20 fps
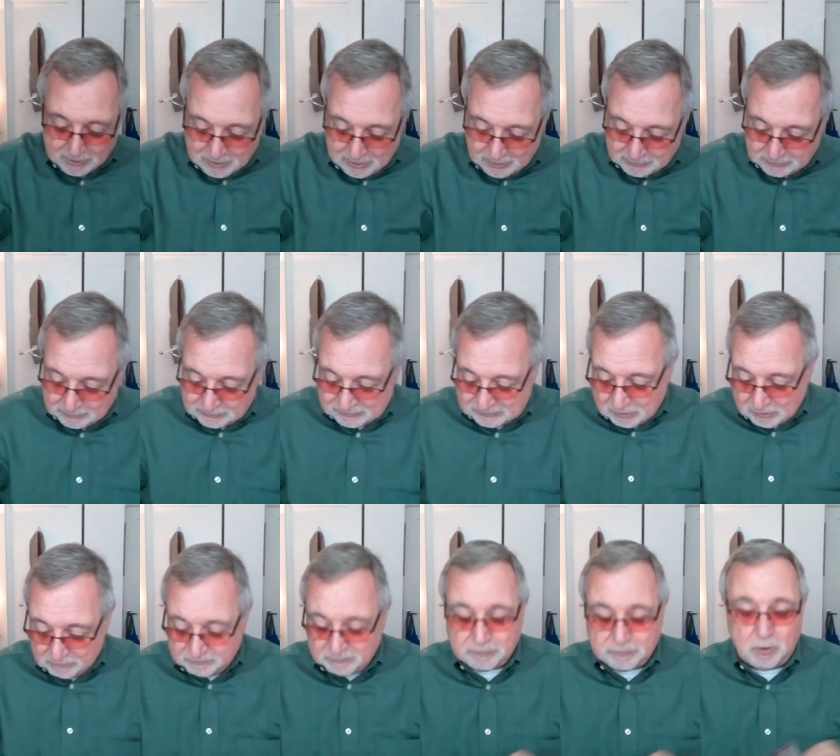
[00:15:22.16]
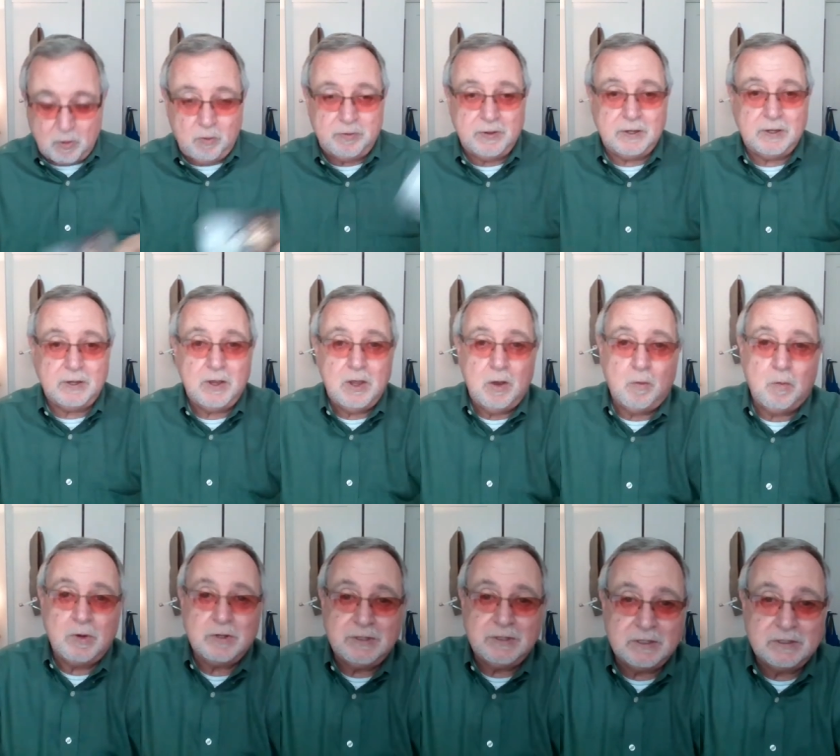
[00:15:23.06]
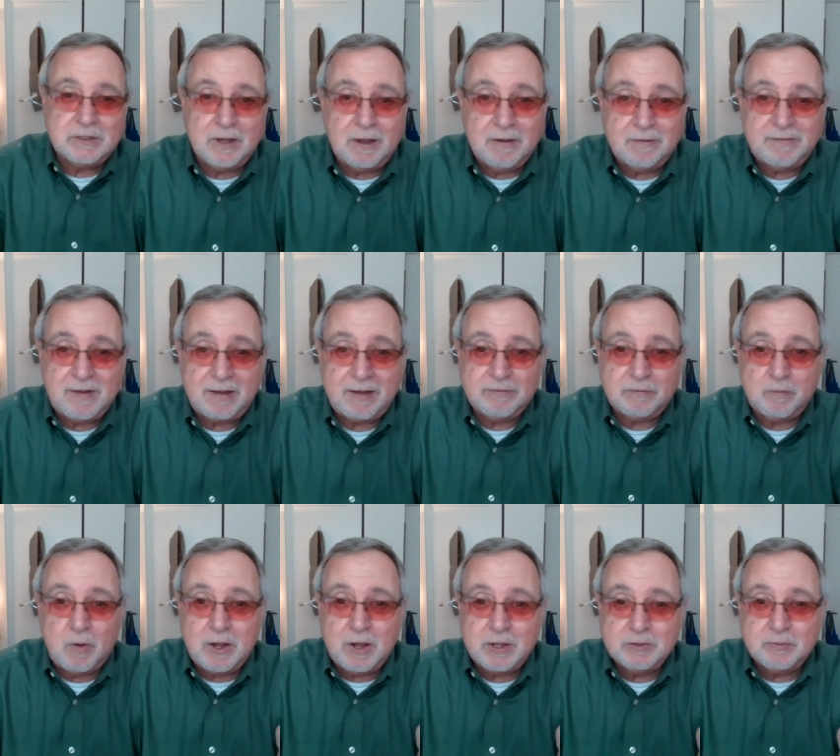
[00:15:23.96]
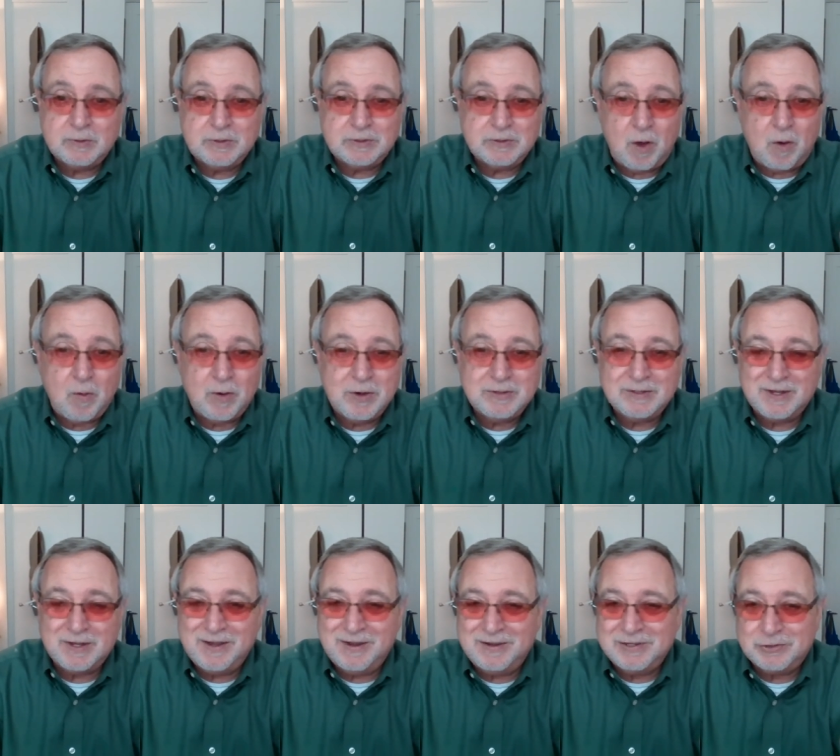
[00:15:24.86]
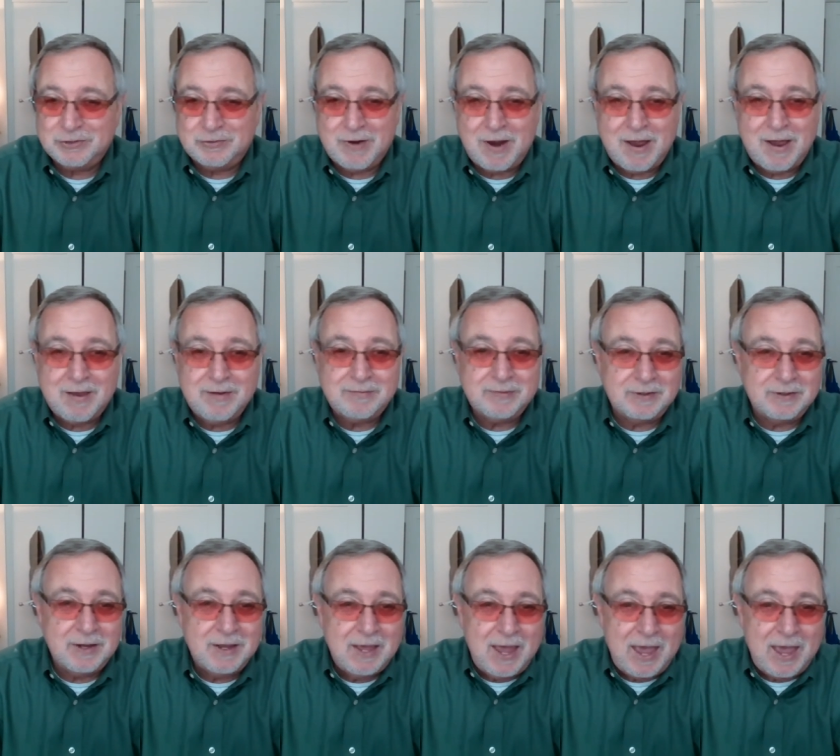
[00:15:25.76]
And then the self of the whole thing was this Five of Wands, which is always strife and